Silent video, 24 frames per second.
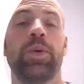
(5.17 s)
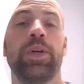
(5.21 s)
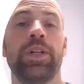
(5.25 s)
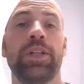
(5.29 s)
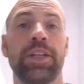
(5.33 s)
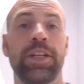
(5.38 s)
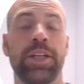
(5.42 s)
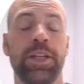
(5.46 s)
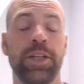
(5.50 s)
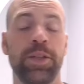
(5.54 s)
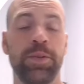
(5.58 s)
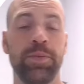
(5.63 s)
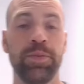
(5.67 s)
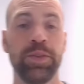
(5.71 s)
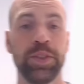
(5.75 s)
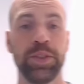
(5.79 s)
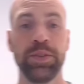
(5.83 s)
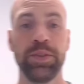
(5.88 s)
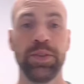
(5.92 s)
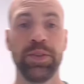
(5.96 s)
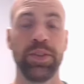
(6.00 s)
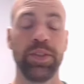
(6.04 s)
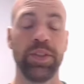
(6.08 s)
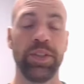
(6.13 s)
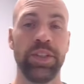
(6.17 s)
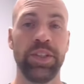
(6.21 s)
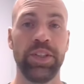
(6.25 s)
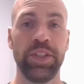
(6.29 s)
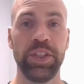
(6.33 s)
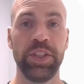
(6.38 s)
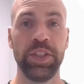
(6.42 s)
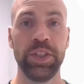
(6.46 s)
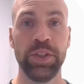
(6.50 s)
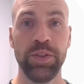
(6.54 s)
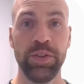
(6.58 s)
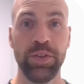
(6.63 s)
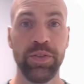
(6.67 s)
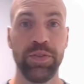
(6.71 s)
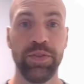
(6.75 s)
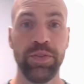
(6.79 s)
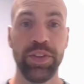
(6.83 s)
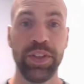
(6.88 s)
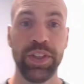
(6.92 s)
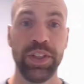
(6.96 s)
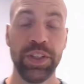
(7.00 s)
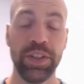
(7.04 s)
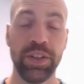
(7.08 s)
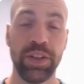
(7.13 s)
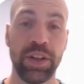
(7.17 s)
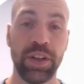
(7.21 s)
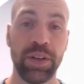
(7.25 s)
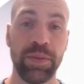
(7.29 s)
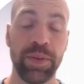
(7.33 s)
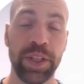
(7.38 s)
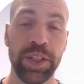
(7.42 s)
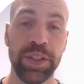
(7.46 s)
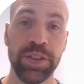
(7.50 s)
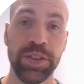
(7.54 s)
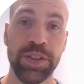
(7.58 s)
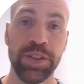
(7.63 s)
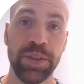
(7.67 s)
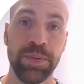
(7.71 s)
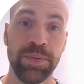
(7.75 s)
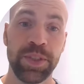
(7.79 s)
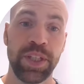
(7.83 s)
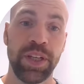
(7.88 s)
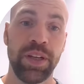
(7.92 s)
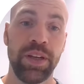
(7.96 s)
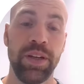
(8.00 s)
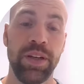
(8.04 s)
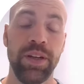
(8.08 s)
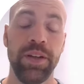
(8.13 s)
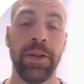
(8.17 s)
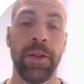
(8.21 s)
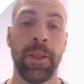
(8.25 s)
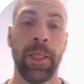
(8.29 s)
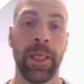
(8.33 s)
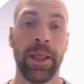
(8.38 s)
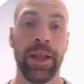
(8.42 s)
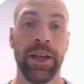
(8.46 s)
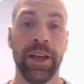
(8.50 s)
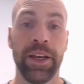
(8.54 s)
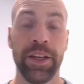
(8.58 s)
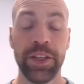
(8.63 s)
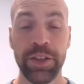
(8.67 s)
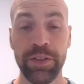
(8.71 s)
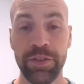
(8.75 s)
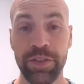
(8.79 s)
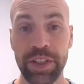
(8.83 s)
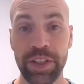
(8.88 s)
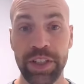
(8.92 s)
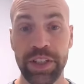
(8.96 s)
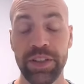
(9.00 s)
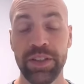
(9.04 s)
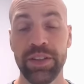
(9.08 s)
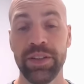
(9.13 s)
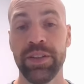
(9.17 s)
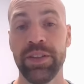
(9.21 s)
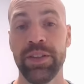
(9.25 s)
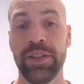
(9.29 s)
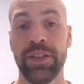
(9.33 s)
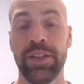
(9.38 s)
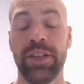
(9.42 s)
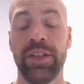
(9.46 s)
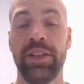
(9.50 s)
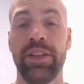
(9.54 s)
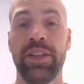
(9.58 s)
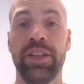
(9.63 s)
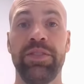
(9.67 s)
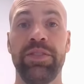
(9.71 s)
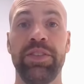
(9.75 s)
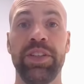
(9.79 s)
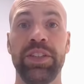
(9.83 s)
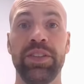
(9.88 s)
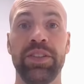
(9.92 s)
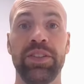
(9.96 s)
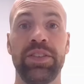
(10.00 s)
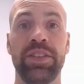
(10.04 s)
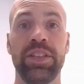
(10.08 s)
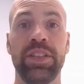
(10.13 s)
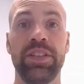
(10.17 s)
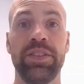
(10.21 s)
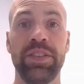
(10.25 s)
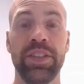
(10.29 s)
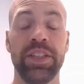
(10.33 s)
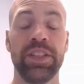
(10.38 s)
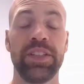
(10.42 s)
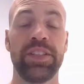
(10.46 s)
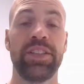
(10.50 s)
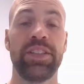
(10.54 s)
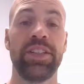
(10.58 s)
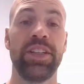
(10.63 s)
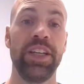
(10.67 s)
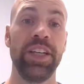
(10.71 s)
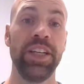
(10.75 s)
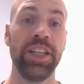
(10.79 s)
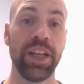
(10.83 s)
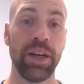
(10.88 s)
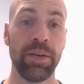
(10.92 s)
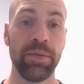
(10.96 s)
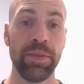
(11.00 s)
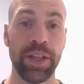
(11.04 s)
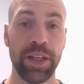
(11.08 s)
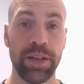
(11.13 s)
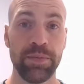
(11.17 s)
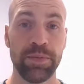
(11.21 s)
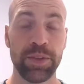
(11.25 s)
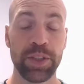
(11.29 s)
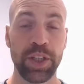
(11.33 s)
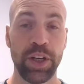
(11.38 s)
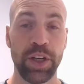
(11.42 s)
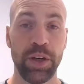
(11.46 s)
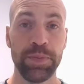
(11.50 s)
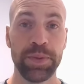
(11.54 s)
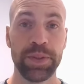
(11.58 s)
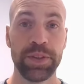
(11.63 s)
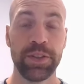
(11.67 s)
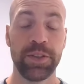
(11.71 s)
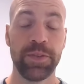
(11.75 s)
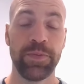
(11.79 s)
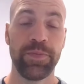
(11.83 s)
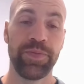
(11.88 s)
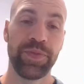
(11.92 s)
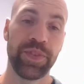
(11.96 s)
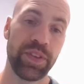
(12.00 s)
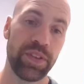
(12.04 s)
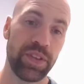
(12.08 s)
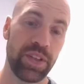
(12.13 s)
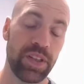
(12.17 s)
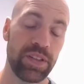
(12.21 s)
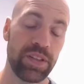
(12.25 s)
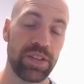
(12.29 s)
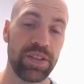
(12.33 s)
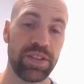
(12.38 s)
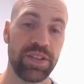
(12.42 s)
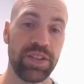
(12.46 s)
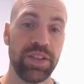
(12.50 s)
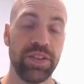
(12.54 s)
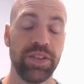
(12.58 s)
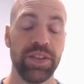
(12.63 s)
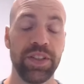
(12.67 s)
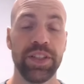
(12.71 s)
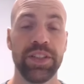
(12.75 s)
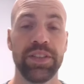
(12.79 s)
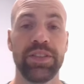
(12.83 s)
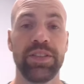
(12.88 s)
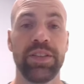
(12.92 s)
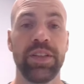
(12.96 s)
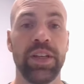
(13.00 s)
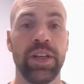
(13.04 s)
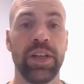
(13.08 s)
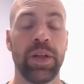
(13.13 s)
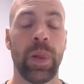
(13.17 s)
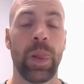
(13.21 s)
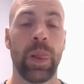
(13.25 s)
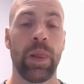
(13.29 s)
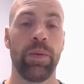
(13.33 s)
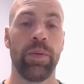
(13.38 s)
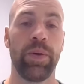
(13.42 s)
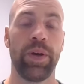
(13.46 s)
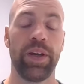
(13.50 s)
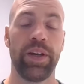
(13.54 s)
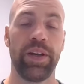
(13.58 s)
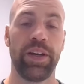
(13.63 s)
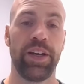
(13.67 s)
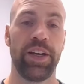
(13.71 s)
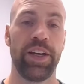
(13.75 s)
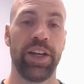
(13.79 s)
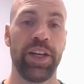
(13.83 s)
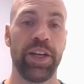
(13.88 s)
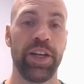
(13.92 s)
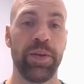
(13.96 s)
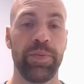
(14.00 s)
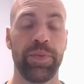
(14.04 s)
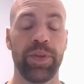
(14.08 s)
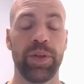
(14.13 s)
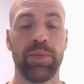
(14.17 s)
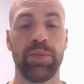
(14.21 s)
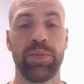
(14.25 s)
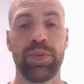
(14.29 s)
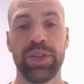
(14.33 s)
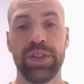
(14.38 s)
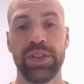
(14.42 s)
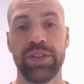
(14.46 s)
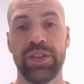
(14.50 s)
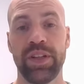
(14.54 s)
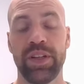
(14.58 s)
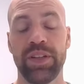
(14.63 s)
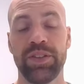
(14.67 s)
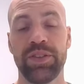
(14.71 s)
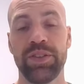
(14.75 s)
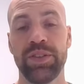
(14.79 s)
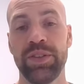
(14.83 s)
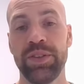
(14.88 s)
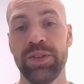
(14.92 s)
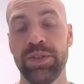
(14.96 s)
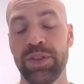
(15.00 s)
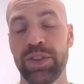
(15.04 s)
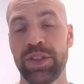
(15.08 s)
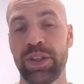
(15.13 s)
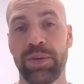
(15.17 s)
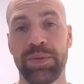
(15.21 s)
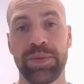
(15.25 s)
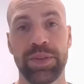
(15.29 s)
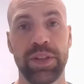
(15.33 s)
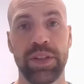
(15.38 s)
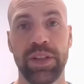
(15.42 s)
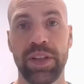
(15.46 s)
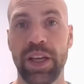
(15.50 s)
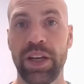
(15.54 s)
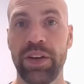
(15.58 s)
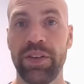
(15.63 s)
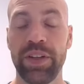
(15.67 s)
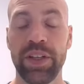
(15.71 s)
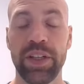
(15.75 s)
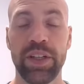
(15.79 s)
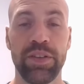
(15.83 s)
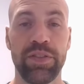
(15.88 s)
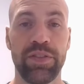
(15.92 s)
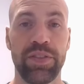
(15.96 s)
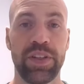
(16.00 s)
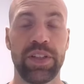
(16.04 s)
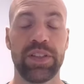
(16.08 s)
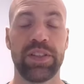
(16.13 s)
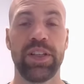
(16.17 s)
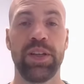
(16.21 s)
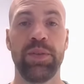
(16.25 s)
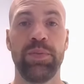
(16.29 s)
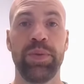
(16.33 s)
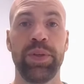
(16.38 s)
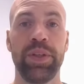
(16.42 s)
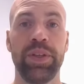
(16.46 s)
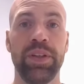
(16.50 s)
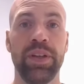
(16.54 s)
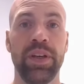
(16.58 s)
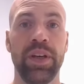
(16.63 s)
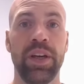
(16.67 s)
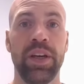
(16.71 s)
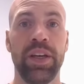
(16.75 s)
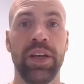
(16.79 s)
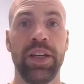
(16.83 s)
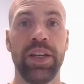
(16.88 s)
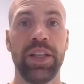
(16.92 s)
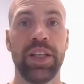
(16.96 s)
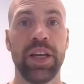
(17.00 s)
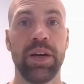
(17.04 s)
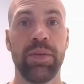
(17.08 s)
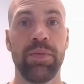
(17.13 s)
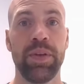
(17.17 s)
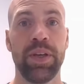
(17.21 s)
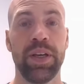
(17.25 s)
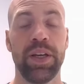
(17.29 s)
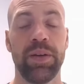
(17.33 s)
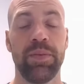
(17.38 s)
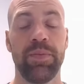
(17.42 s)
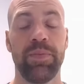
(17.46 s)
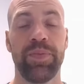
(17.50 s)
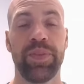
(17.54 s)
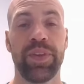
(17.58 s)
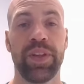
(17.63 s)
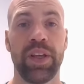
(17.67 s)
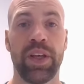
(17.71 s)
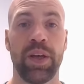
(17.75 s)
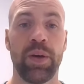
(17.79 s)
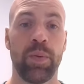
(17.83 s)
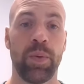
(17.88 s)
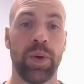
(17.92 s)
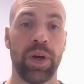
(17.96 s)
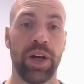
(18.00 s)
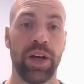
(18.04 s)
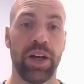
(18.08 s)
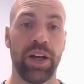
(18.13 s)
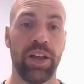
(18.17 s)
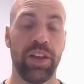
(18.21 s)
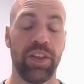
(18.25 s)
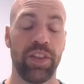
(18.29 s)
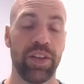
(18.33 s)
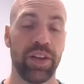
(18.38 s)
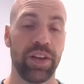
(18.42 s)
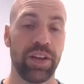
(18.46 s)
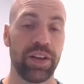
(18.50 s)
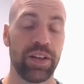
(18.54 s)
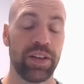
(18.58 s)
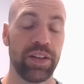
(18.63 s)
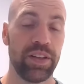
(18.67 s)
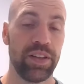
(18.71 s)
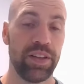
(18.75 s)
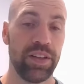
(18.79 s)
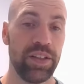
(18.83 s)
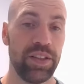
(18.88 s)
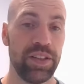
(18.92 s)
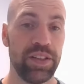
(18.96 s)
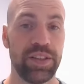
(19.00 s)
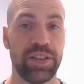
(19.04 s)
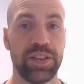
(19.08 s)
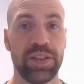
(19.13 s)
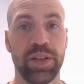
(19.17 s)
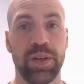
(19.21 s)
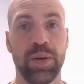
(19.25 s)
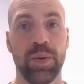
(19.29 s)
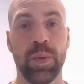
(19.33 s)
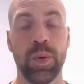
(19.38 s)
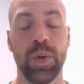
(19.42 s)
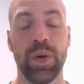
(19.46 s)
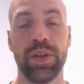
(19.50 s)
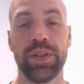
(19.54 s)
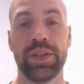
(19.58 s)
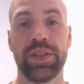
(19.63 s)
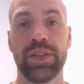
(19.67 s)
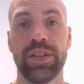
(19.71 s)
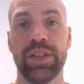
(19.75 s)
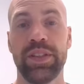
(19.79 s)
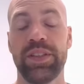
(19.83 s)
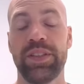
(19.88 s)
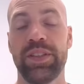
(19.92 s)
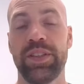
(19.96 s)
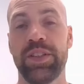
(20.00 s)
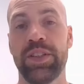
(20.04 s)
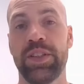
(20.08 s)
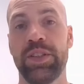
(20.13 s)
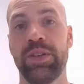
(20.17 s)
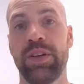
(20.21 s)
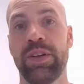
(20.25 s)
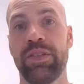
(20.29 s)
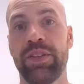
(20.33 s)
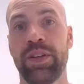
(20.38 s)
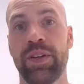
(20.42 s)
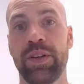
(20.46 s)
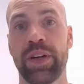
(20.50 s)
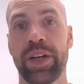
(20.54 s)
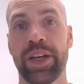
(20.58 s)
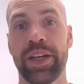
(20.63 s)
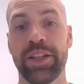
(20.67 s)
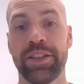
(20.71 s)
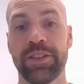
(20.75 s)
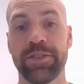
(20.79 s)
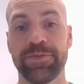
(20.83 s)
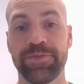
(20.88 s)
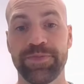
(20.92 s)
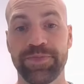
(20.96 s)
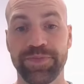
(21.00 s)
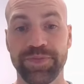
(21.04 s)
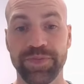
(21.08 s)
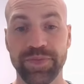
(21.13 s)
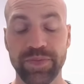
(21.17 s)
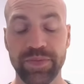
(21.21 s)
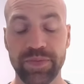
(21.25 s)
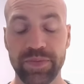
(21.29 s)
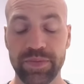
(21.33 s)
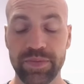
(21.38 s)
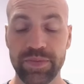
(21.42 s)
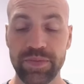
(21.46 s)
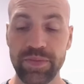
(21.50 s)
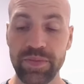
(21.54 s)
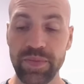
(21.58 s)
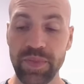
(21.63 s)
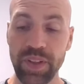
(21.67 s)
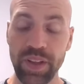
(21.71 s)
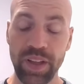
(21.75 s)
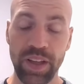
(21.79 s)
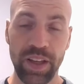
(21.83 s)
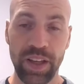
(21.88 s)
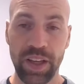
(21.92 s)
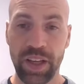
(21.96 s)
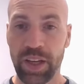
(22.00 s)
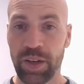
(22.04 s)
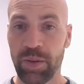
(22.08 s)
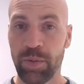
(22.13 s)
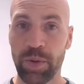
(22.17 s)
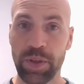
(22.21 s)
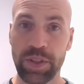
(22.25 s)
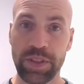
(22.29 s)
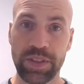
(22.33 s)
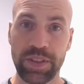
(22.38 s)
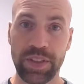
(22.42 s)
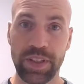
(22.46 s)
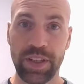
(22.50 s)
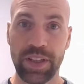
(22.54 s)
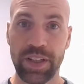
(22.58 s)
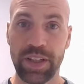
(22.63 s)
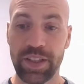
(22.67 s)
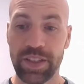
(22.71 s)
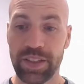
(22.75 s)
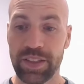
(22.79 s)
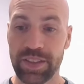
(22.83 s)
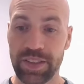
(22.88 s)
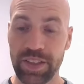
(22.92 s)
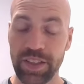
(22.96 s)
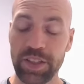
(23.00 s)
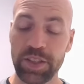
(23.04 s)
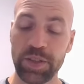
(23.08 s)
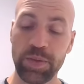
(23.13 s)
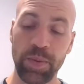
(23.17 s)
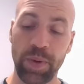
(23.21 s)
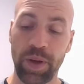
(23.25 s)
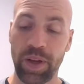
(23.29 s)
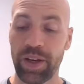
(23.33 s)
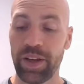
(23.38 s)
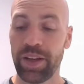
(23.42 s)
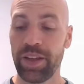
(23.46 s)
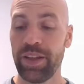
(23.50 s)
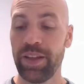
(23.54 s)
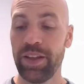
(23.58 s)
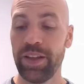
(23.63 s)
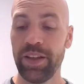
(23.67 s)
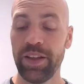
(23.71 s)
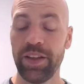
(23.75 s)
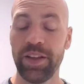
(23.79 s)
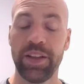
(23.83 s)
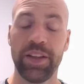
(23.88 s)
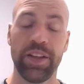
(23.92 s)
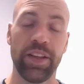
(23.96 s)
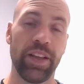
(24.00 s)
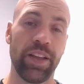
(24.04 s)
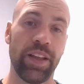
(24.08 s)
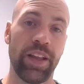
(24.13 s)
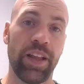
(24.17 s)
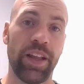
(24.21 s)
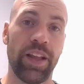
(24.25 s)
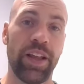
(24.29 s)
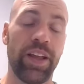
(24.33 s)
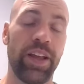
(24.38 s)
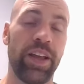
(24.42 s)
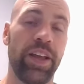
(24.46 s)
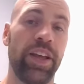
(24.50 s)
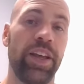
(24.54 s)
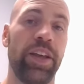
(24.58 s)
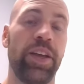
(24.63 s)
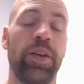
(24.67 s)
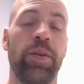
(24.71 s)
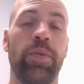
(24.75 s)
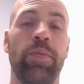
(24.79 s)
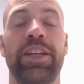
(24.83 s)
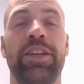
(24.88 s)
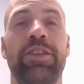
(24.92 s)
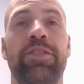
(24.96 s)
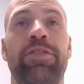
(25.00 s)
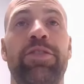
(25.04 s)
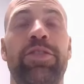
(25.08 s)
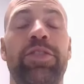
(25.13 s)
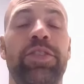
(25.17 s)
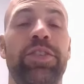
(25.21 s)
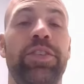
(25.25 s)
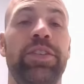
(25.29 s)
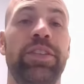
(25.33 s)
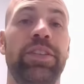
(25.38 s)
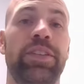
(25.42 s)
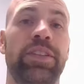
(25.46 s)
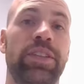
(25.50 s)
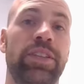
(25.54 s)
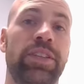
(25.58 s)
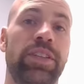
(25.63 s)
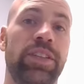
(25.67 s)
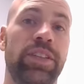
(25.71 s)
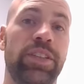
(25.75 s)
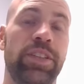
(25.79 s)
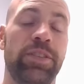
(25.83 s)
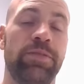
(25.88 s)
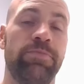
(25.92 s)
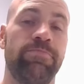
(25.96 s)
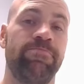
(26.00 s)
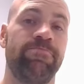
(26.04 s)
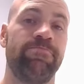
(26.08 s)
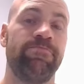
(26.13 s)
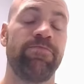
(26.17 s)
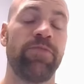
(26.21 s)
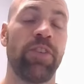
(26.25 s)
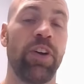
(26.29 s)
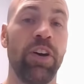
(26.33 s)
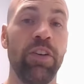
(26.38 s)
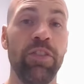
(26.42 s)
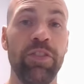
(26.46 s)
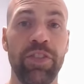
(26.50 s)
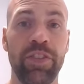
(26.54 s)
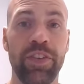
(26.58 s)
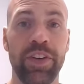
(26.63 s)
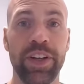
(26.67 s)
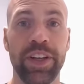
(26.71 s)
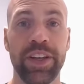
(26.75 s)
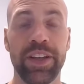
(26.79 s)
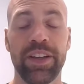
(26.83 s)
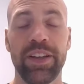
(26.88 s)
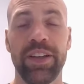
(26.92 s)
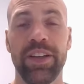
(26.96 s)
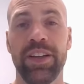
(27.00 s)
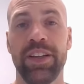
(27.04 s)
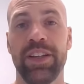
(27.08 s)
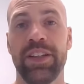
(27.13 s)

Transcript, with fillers: welcome to a new video on my YouTube channel. A new video and the video series EWM Jobs. That's a series where I present to you jobs in the area of SAP EWM where I think it is worth it to have a look at. With this one here I have an offering